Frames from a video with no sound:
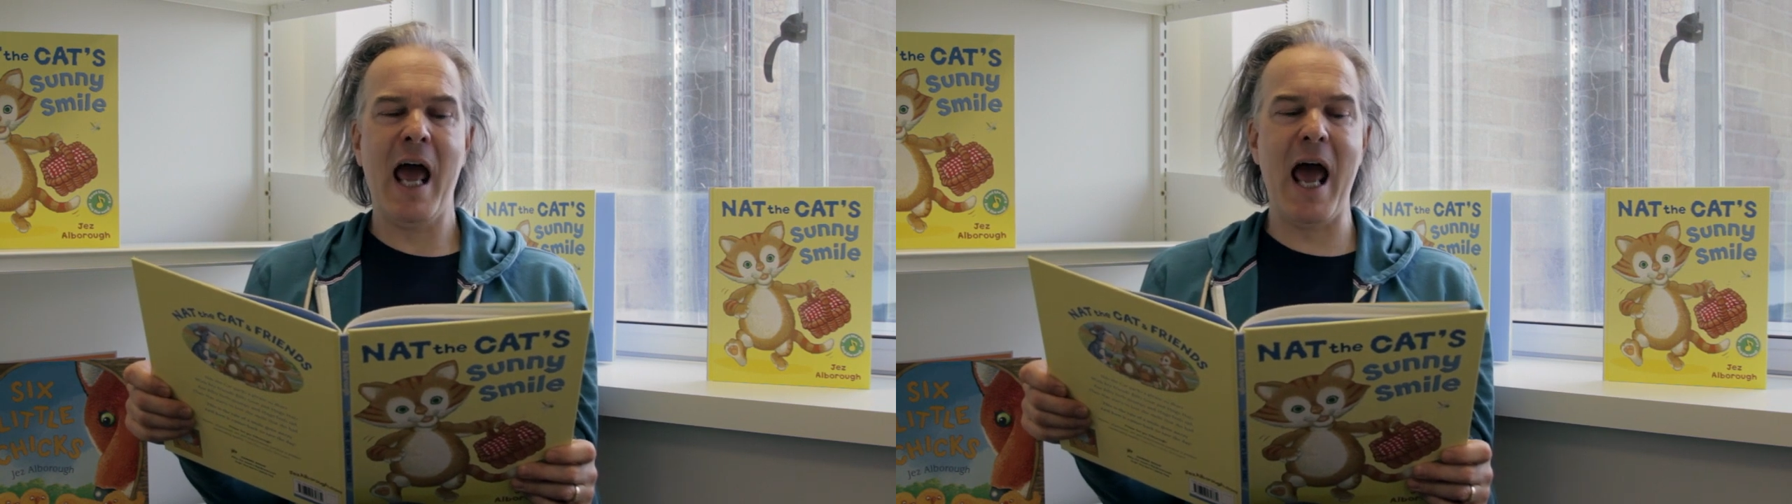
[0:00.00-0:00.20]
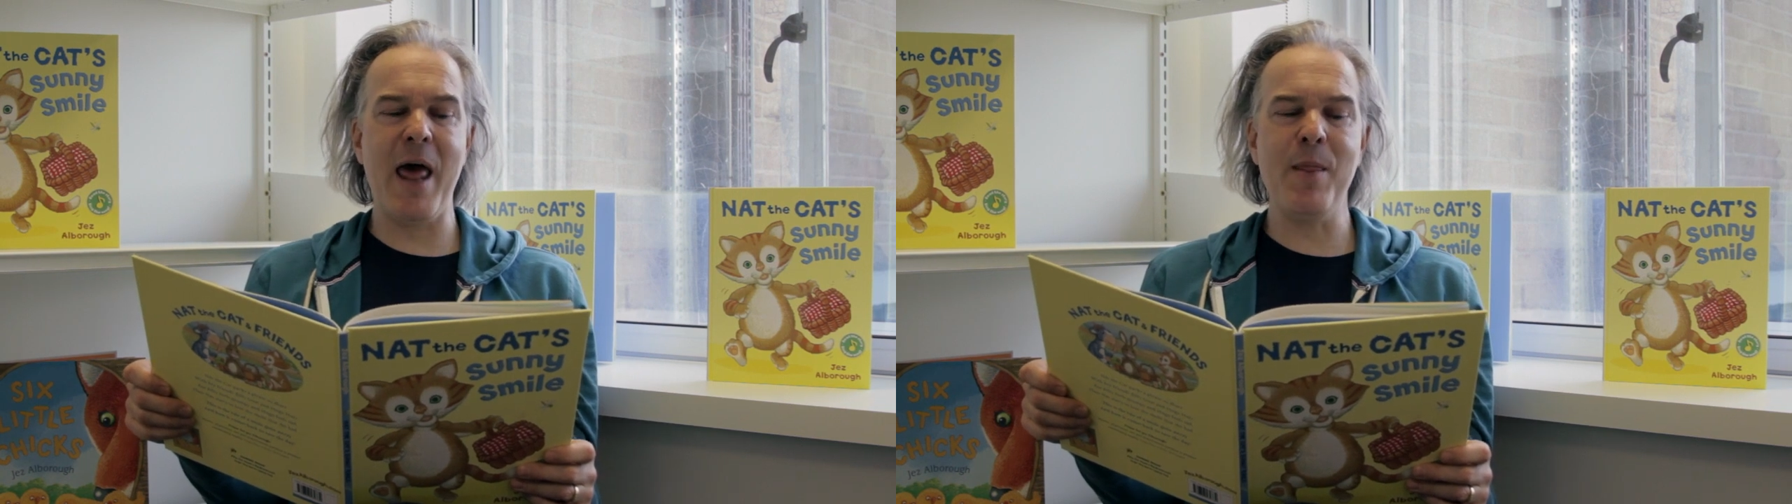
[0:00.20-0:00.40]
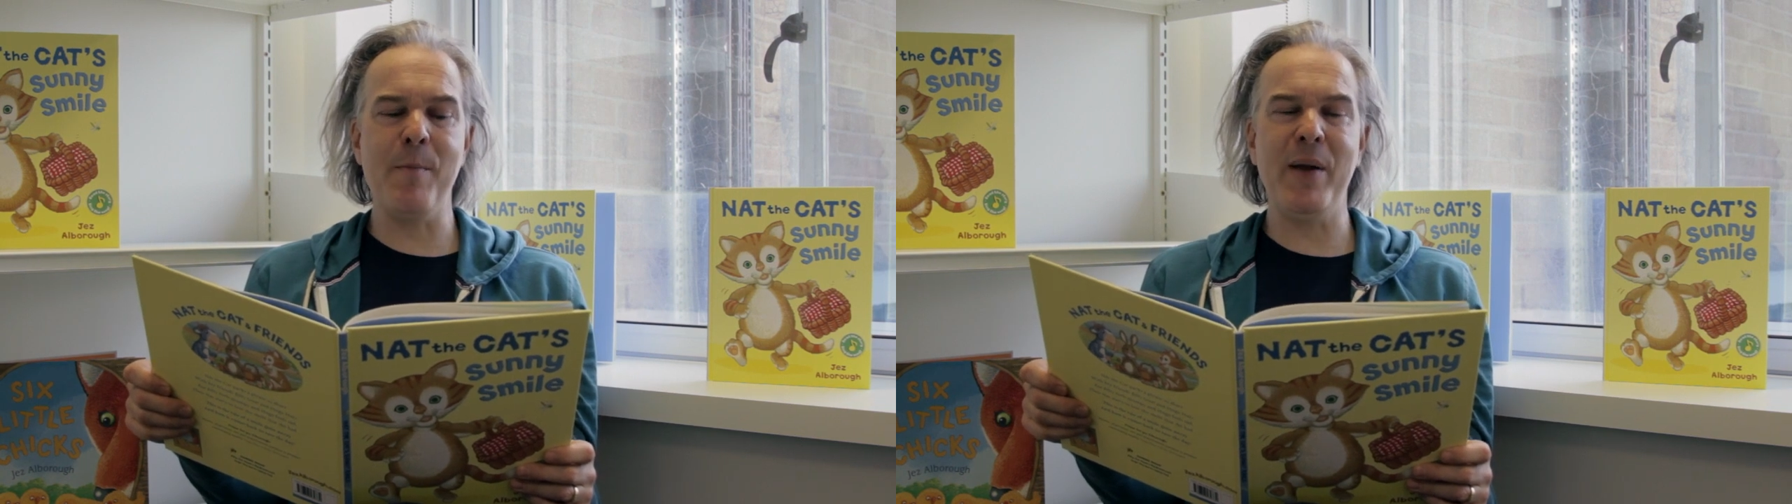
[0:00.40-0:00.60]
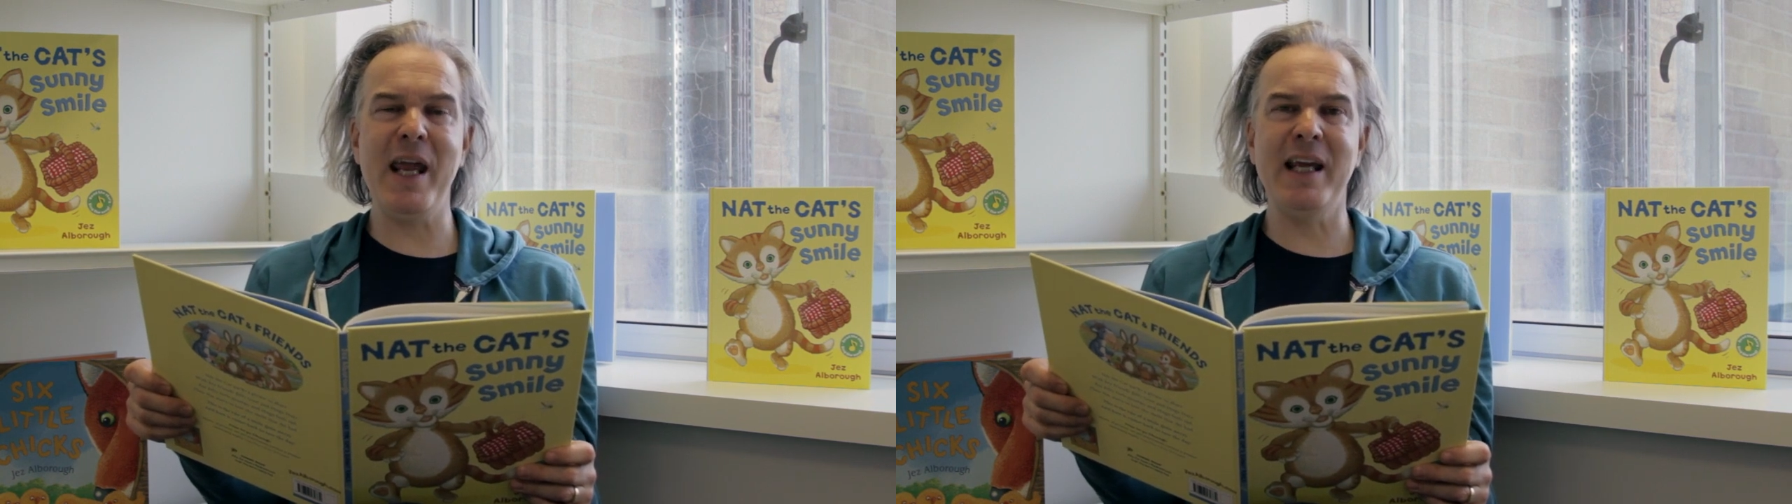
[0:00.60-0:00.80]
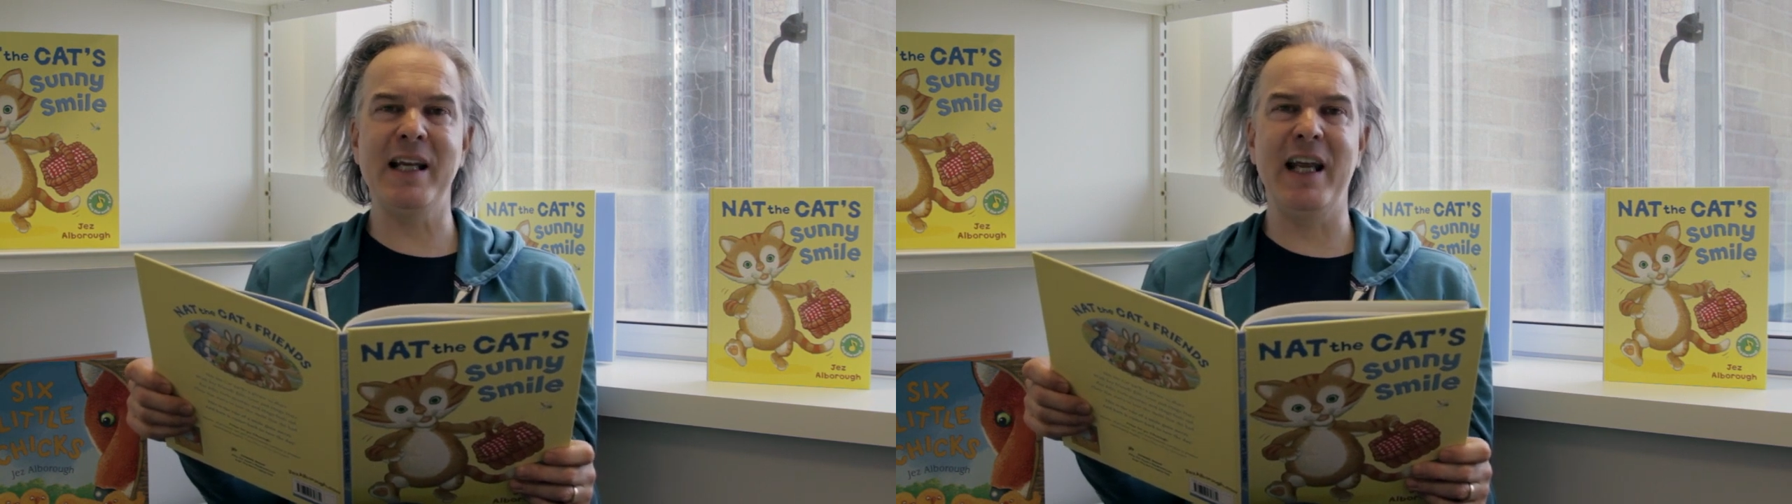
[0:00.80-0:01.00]
and the
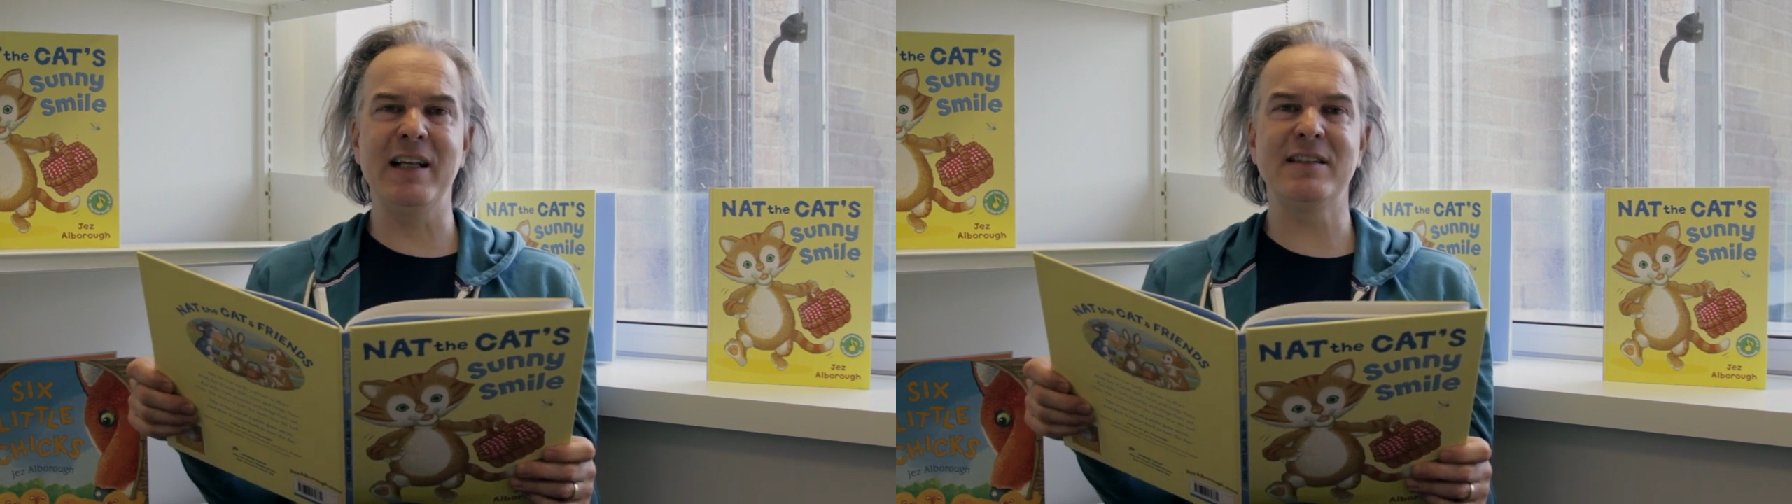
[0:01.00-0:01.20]
picnic